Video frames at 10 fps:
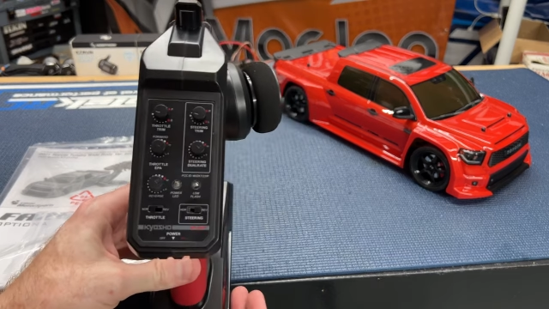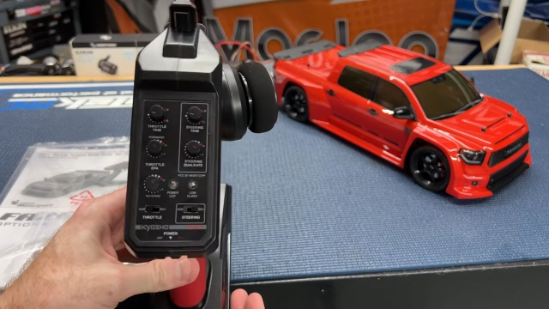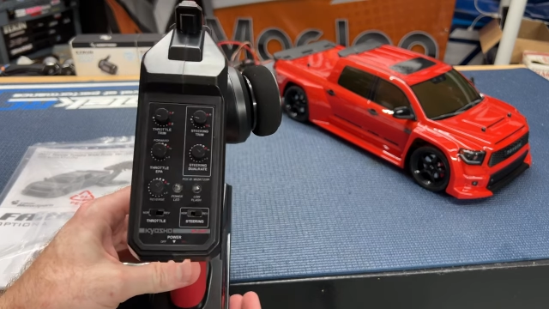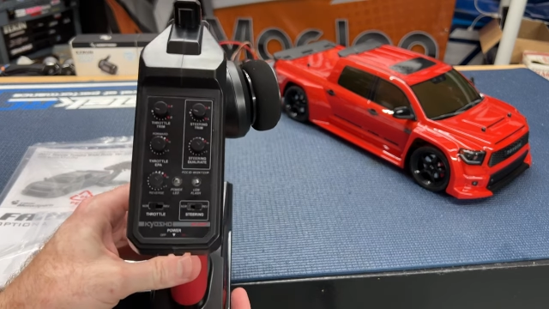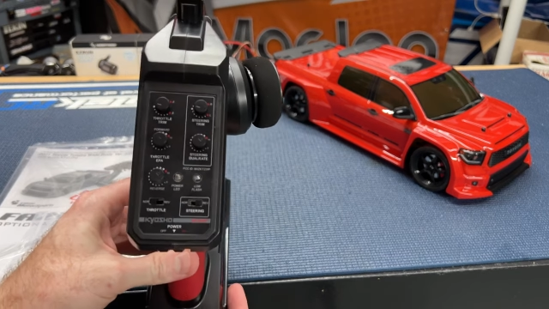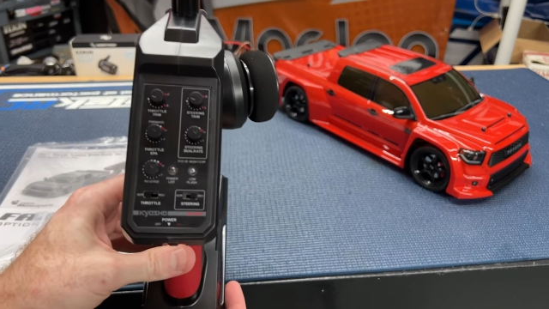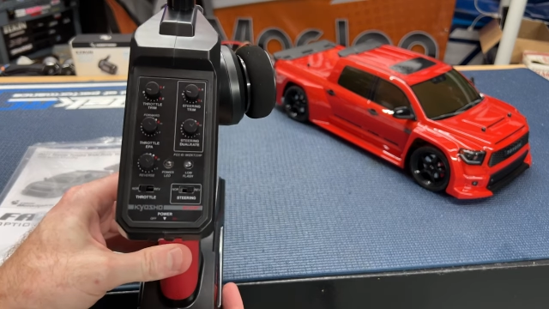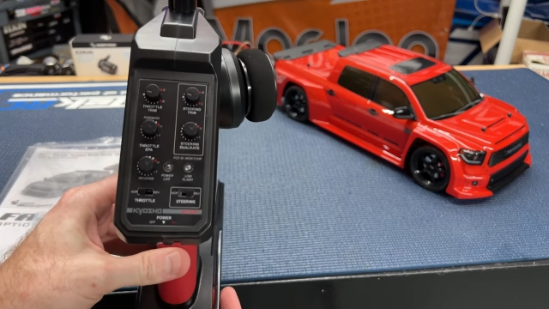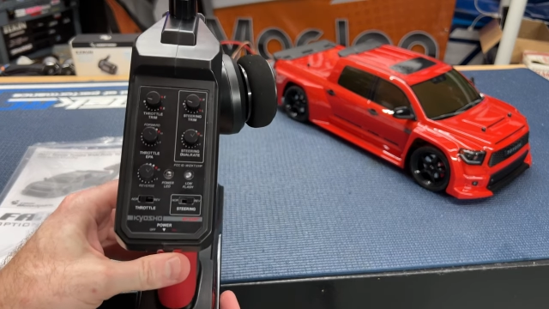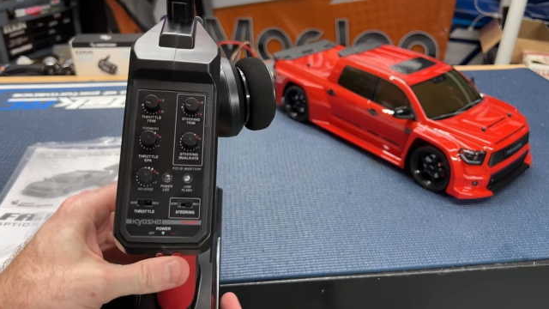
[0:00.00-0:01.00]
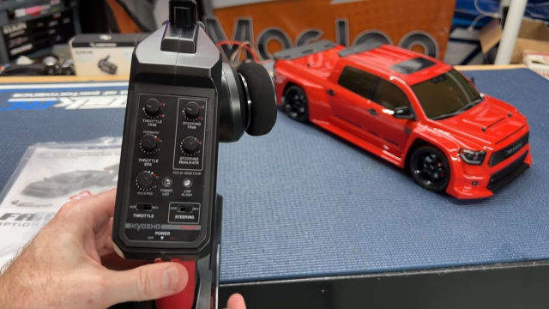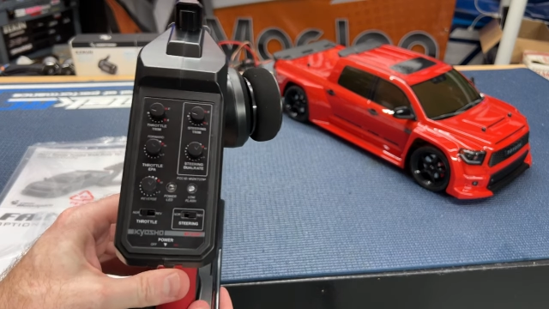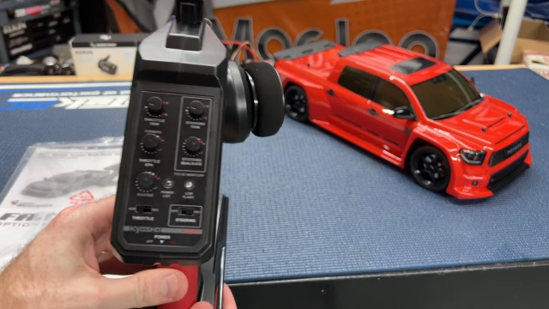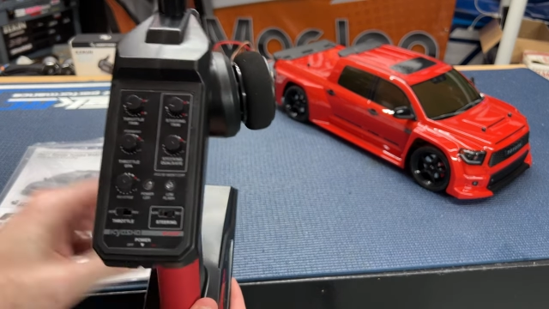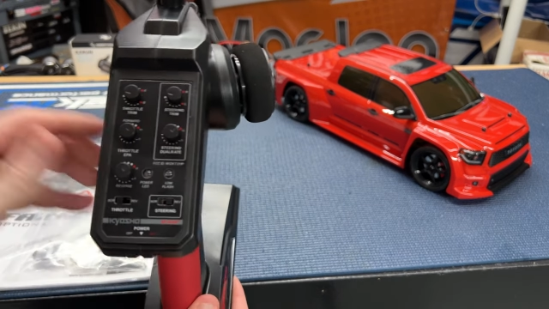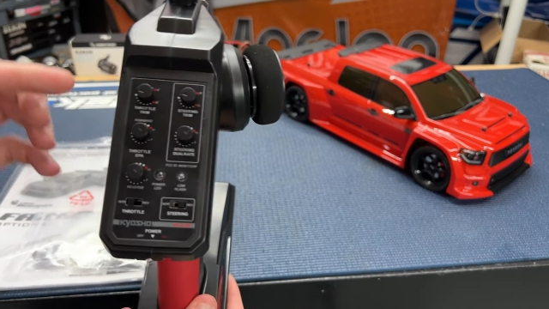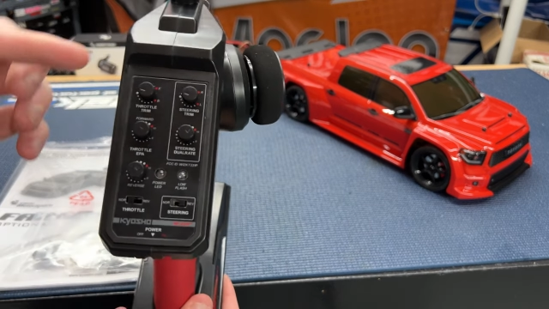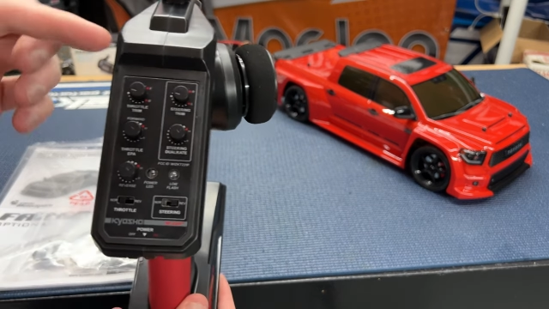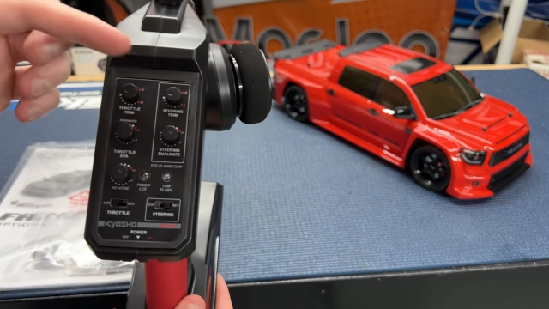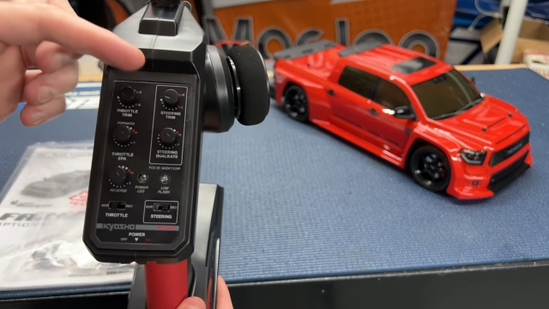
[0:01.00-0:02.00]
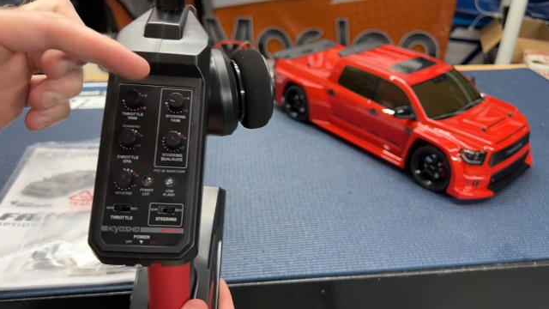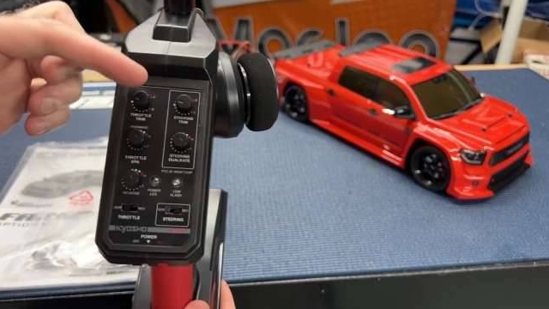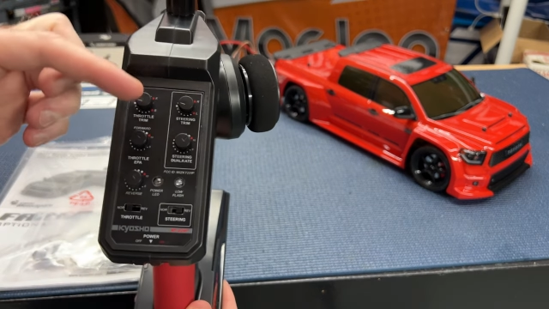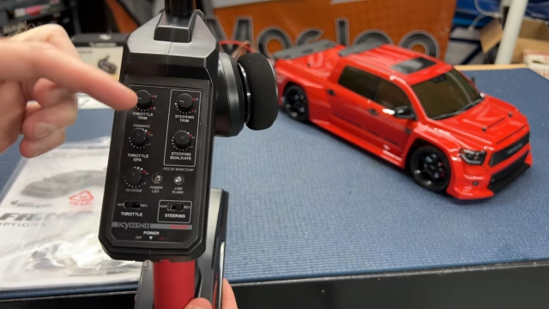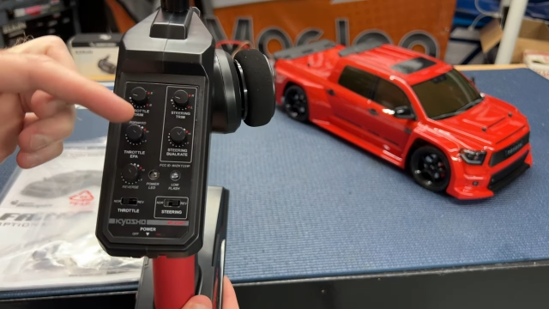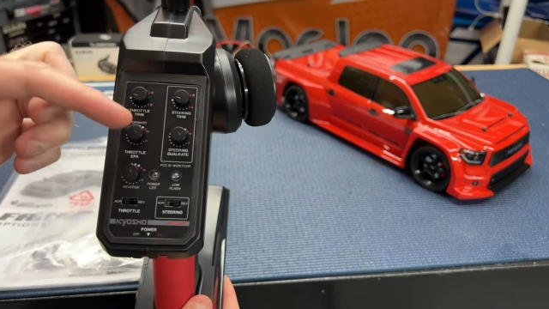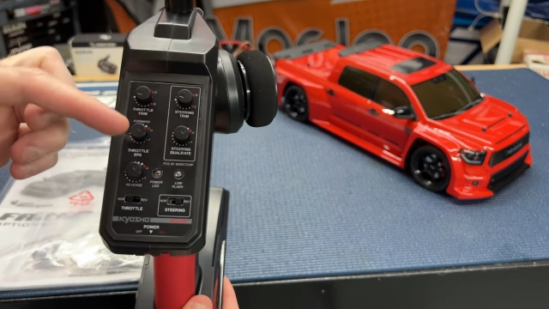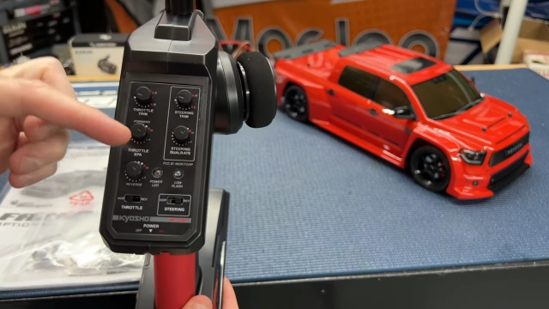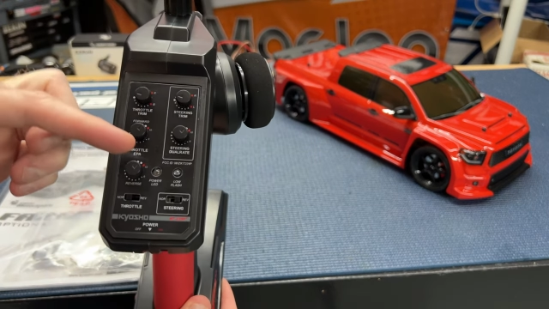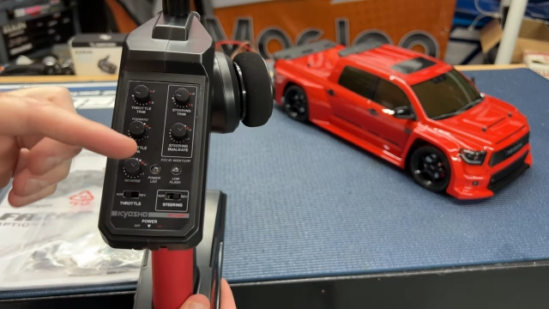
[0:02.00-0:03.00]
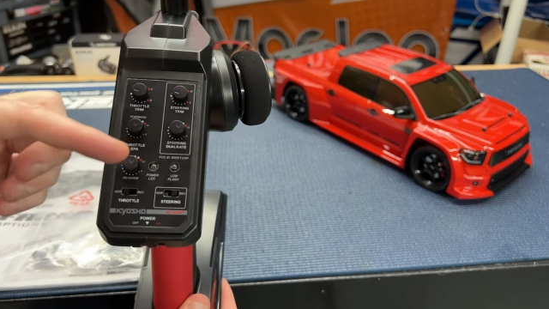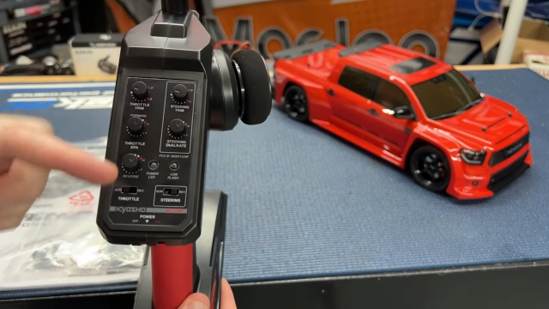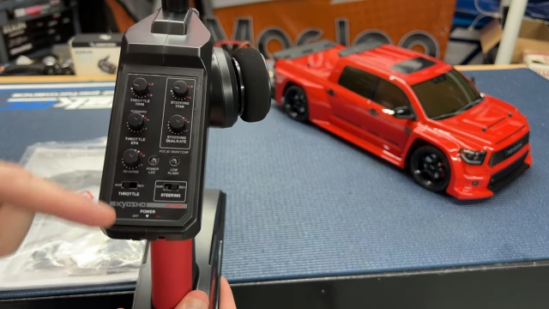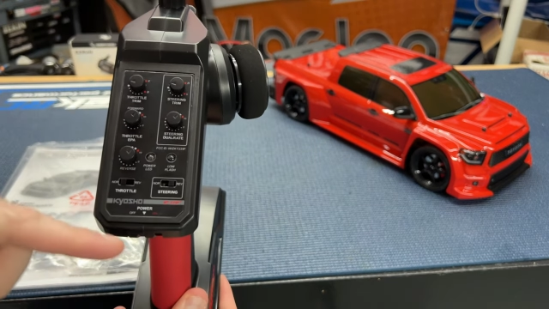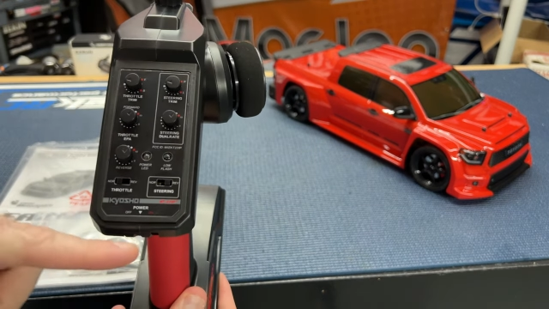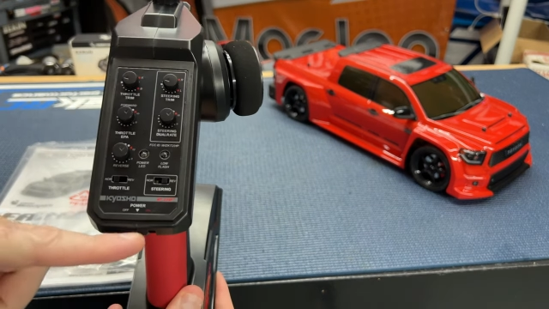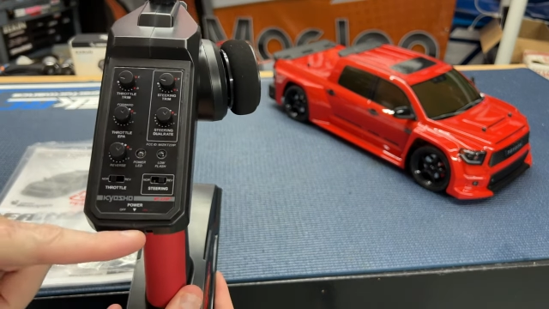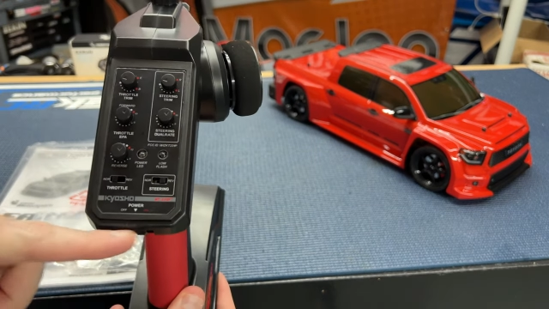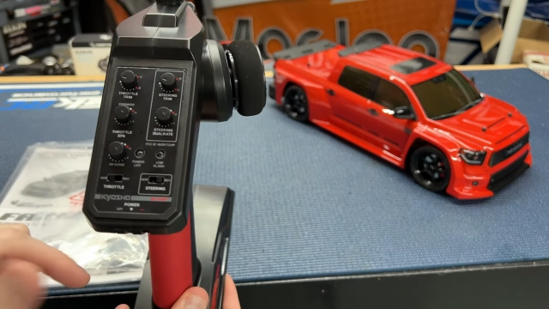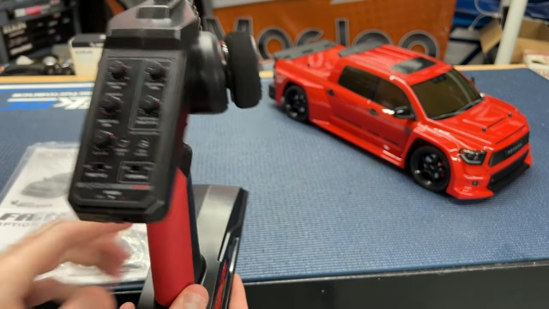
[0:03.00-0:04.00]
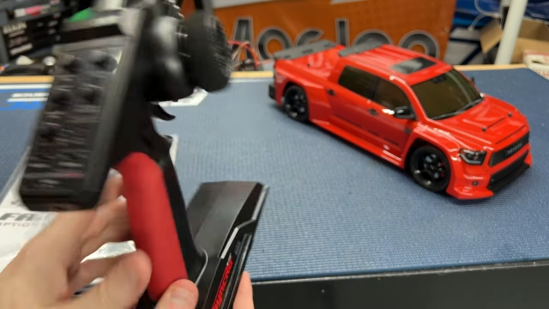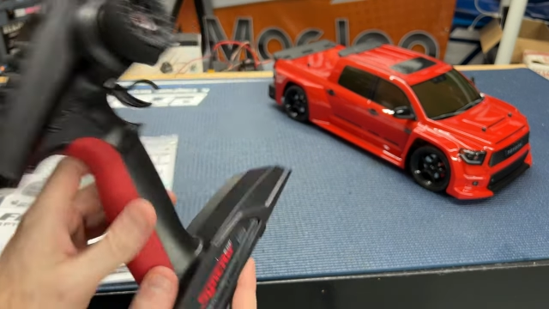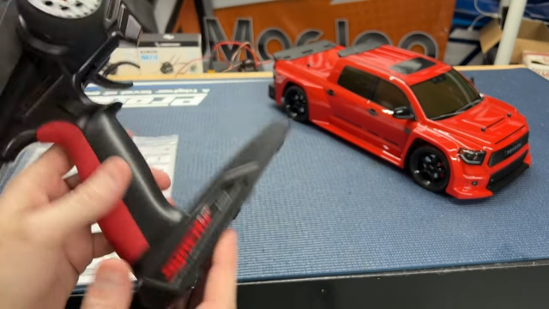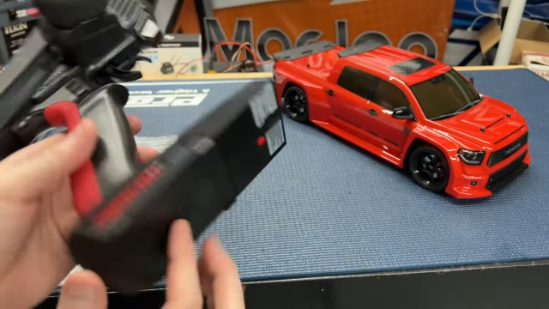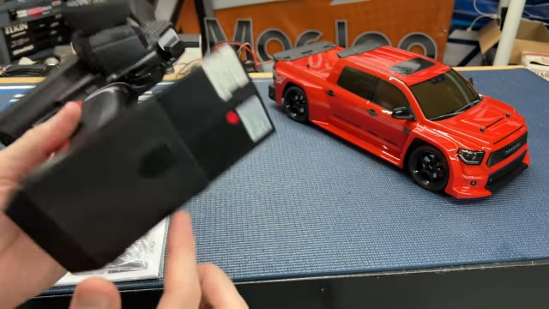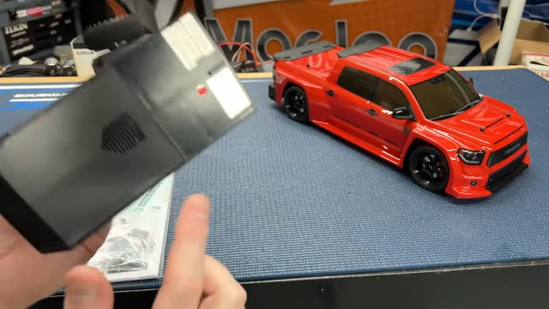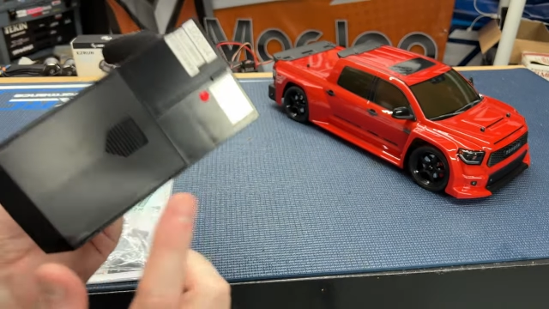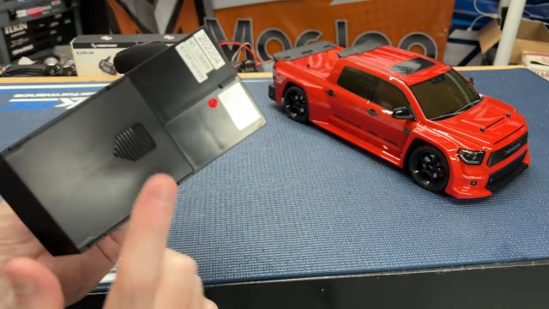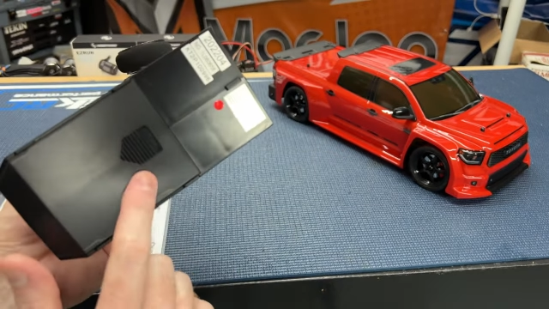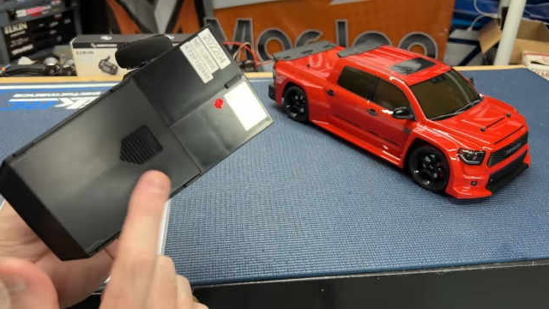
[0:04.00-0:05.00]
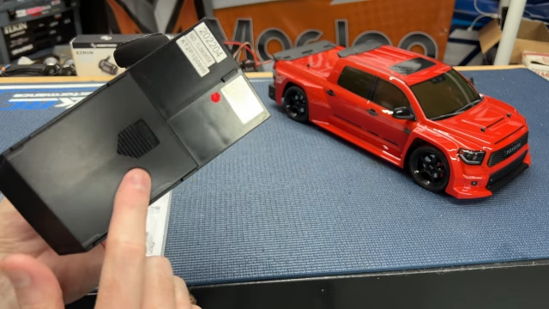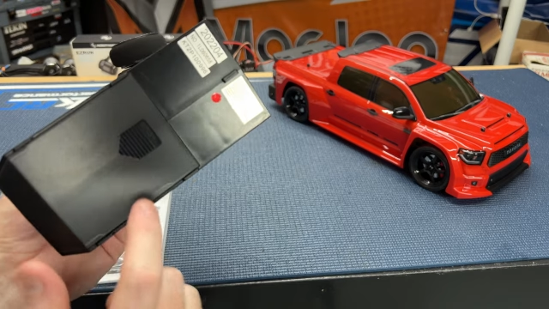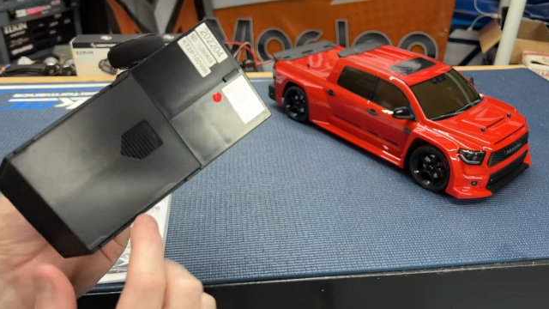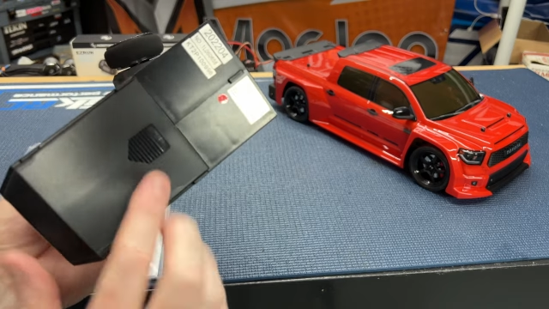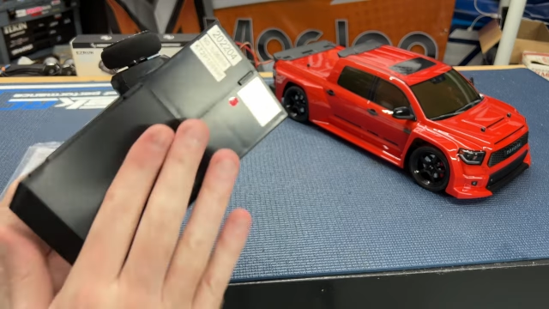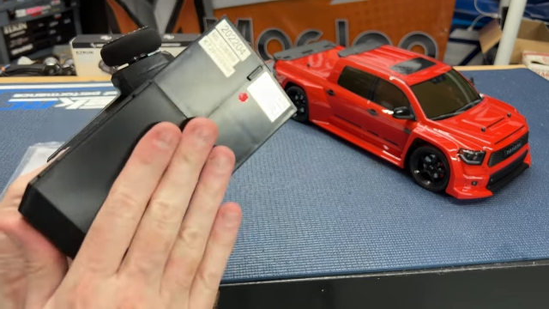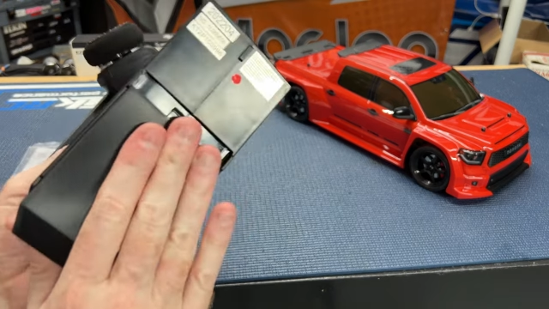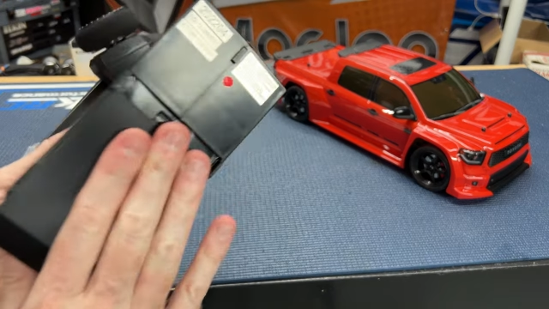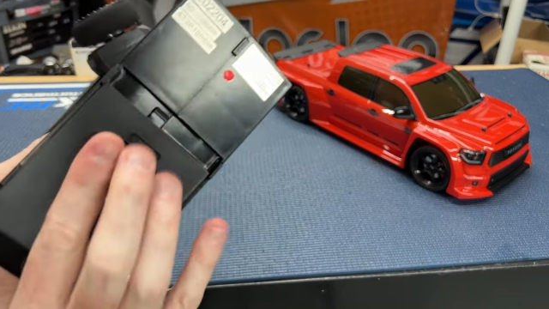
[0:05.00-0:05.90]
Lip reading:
(no speaker visible)